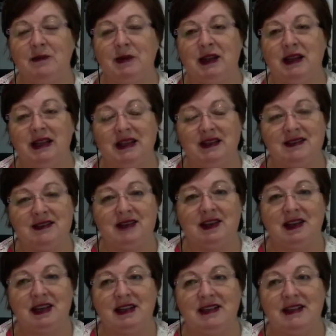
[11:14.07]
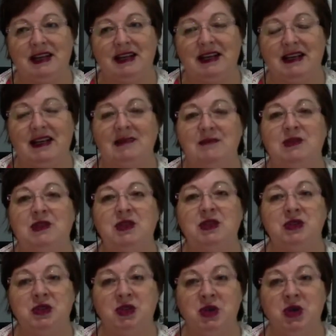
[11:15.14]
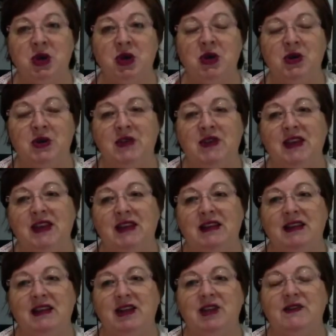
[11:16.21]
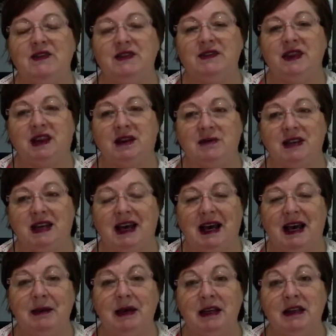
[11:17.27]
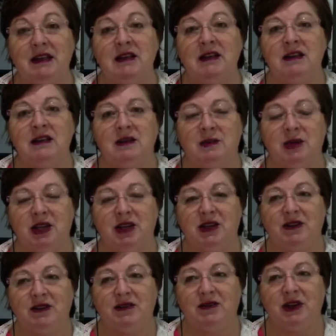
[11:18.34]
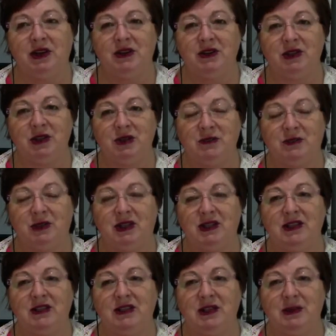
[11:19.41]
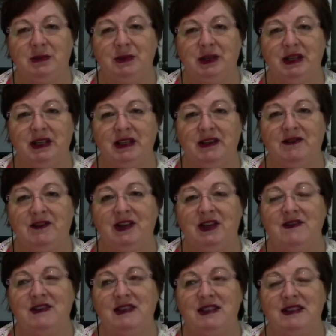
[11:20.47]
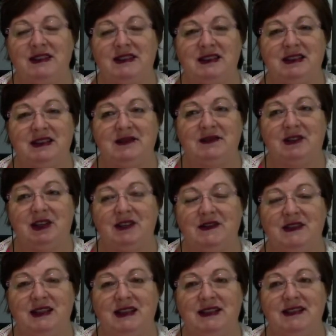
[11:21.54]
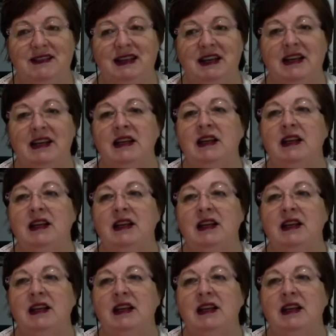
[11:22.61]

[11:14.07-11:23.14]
when the anxiety attack comes, you know then that you've developed a habit where you can focus your mind on your breathing 5 seconds in and 5 seconds out,